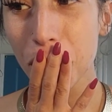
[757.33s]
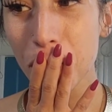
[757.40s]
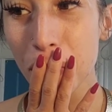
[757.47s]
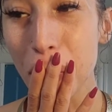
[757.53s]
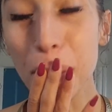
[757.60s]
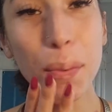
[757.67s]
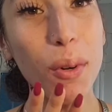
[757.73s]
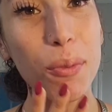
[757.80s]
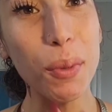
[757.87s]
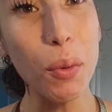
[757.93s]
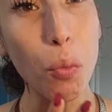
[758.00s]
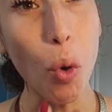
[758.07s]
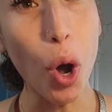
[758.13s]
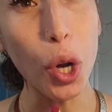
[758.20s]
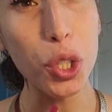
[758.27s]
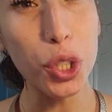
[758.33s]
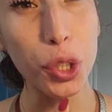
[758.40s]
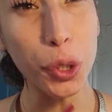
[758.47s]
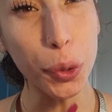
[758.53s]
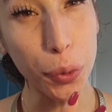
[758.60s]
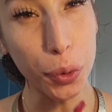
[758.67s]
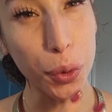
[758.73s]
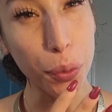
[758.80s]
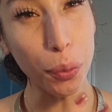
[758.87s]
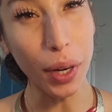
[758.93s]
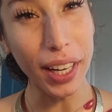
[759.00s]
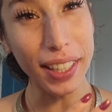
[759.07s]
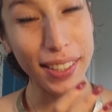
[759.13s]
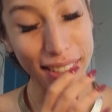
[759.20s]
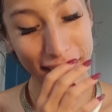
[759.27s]
people have been watching you to
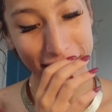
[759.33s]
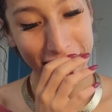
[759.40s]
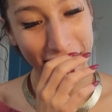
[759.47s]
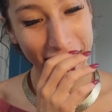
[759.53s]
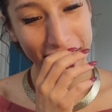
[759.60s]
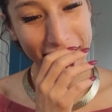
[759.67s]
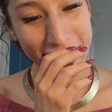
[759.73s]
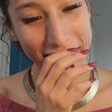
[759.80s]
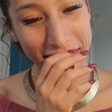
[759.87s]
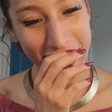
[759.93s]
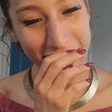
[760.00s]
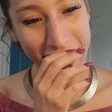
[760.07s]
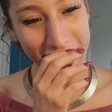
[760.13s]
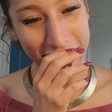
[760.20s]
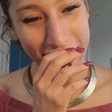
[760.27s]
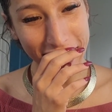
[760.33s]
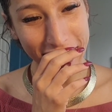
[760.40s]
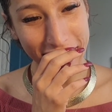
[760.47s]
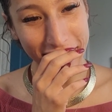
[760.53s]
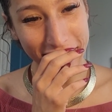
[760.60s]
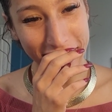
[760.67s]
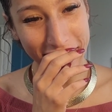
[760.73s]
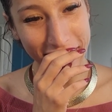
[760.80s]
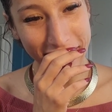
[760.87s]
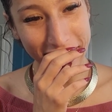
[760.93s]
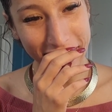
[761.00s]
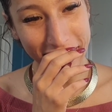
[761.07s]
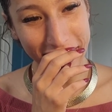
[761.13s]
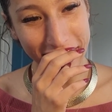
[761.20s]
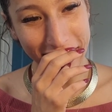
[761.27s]
wait. And it's like
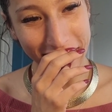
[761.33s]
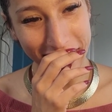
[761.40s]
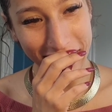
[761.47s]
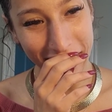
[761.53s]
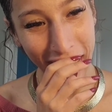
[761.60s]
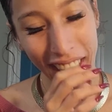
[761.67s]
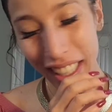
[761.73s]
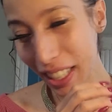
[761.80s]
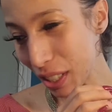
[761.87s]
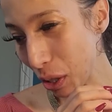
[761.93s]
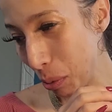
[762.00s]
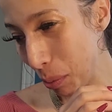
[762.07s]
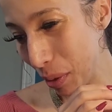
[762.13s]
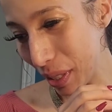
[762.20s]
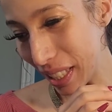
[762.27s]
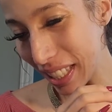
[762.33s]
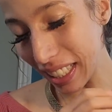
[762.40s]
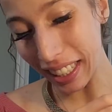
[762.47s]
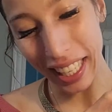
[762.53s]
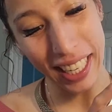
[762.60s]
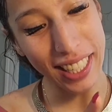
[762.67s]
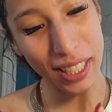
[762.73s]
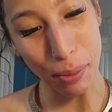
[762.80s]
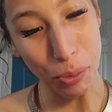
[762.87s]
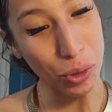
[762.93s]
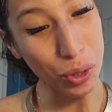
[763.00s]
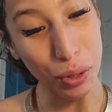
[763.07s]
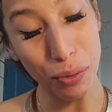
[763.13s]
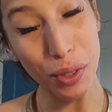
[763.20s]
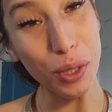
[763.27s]
God has almost delayed some
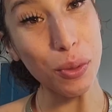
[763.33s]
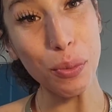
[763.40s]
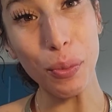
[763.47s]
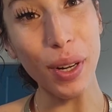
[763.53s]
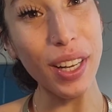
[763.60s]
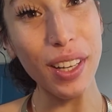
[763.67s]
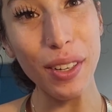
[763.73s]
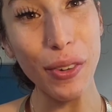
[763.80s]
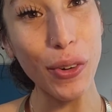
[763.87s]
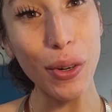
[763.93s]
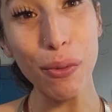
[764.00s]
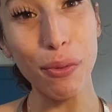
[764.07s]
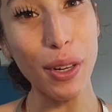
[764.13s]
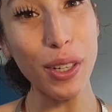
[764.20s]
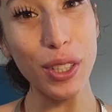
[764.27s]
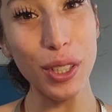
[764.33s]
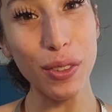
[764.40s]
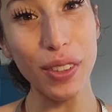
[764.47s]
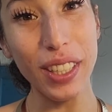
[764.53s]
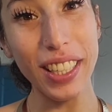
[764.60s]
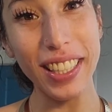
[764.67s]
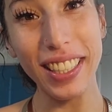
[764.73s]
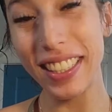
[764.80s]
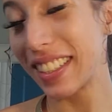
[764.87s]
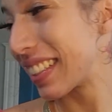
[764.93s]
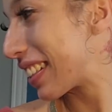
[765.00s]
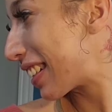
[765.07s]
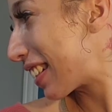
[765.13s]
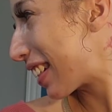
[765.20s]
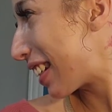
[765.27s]
sort of this win or victory
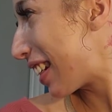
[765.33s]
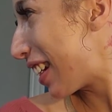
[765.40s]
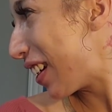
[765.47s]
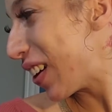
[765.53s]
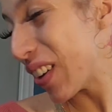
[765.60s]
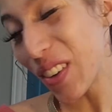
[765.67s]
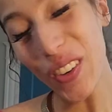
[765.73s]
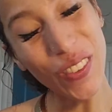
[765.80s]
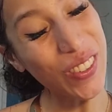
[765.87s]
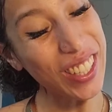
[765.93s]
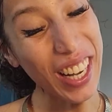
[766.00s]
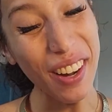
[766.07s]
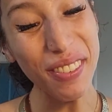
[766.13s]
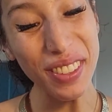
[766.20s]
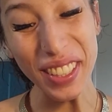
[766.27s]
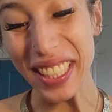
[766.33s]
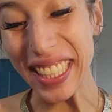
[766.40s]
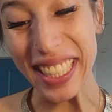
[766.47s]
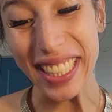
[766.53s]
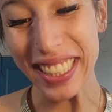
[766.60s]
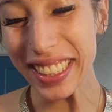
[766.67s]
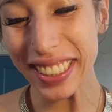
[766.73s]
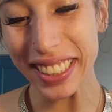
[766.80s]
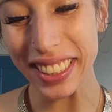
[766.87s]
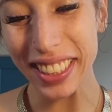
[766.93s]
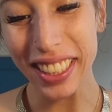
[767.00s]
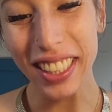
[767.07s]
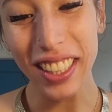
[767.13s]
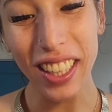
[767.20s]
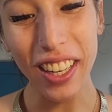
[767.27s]
or whatever it is,
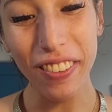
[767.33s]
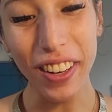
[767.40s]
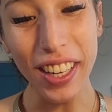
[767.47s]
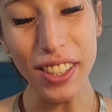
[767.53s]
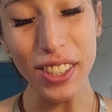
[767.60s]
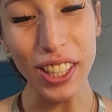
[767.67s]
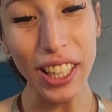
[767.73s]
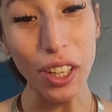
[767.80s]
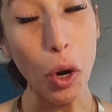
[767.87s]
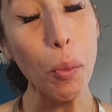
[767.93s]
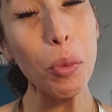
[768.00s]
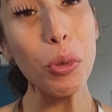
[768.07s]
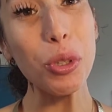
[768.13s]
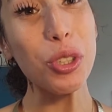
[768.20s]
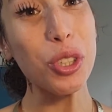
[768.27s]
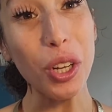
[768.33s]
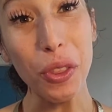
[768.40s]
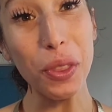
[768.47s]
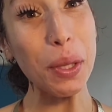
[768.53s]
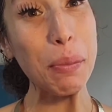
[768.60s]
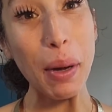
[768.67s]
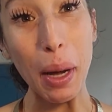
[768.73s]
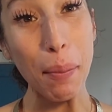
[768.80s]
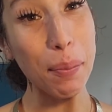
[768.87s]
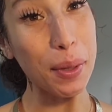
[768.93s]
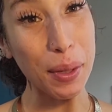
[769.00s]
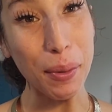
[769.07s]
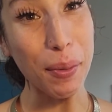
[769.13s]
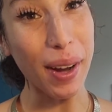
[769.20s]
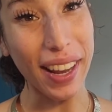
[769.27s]
all right, to like almost shut them up in
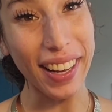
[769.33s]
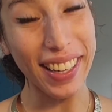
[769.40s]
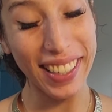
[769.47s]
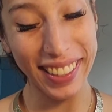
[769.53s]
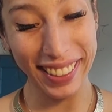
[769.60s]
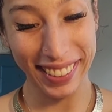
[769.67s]
a way.